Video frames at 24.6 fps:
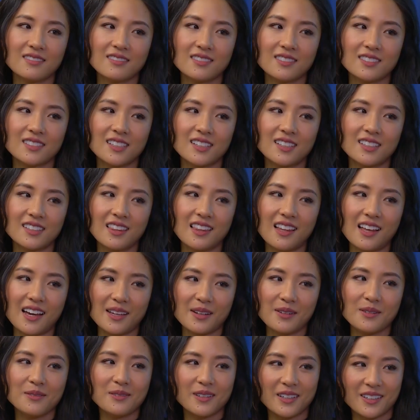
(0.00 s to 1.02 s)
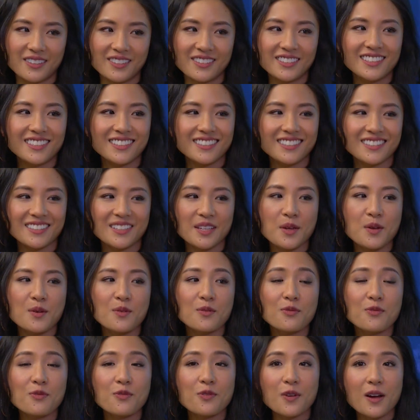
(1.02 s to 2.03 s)
okay. called Lida Rose
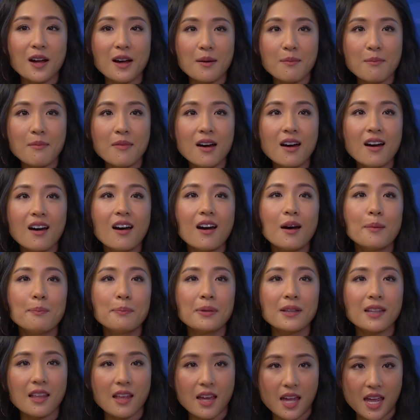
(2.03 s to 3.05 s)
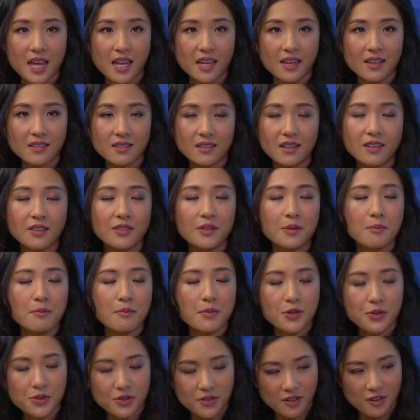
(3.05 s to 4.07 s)
okay. from a play called The
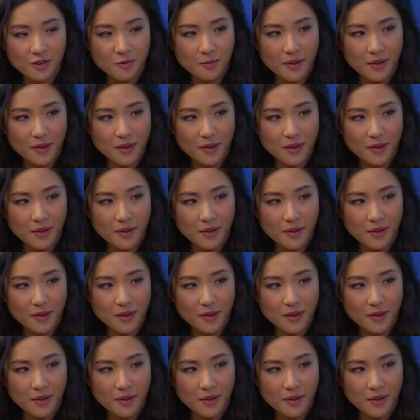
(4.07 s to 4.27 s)
Music